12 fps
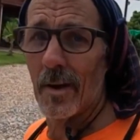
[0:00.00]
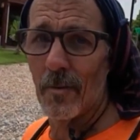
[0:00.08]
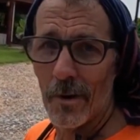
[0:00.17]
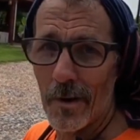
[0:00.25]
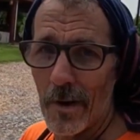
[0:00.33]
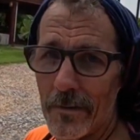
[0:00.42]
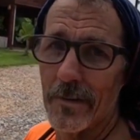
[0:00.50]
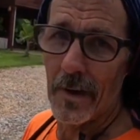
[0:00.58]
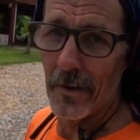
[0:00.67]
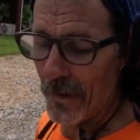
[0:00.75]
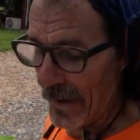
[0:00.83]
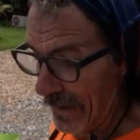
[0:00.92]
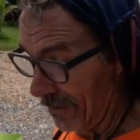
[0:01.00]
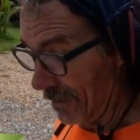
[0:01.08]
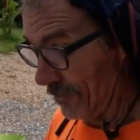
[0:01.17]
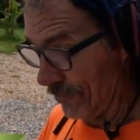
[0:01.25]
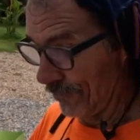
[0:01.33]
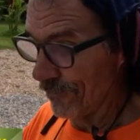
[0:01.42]
Hey, good morning, guys. How you doing? How you
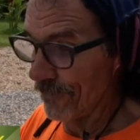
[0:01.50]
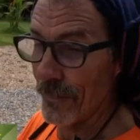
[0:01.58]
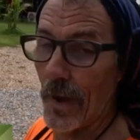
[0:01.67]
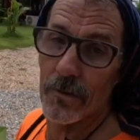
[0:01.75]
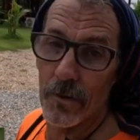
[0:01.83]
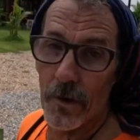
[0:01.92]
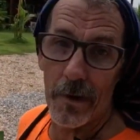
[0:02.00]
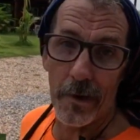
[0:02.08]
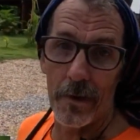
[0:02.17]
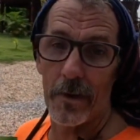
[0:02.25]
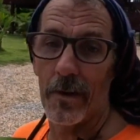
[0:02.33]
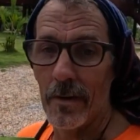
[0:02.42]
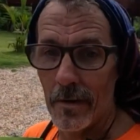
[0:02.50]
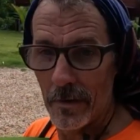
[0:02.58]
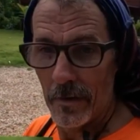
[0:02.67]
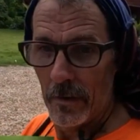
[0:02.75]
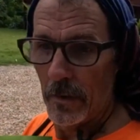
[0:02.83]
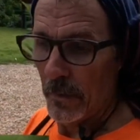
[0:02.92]
doing? I'm Craig here.
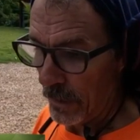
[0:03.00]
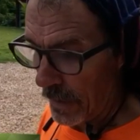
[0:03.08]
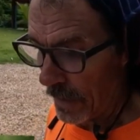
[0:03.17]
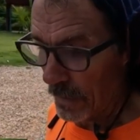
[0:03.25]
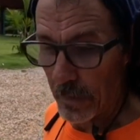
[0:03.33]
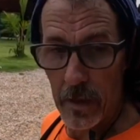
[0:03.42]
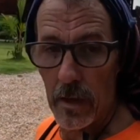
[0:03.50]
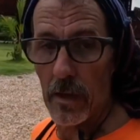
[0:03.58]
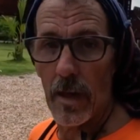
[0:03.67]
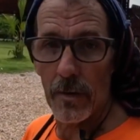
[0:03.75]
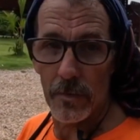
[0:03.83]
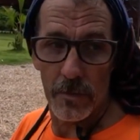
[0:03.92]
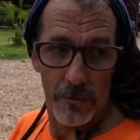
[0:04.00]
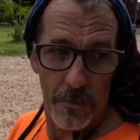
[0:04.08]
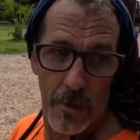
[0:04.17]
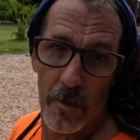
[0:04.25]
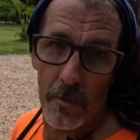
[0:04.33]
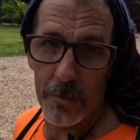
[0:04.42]
At it again, life on the
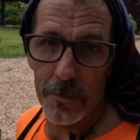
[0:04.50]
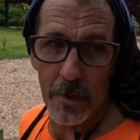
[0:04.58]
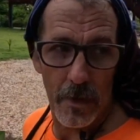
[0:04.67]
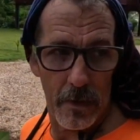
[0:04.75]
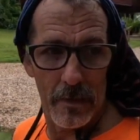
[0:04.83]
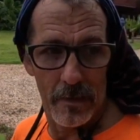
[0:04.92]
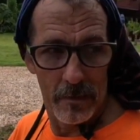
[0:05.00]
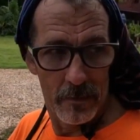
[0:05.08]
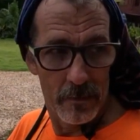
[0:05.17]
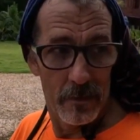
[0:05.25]
farm in Thailand.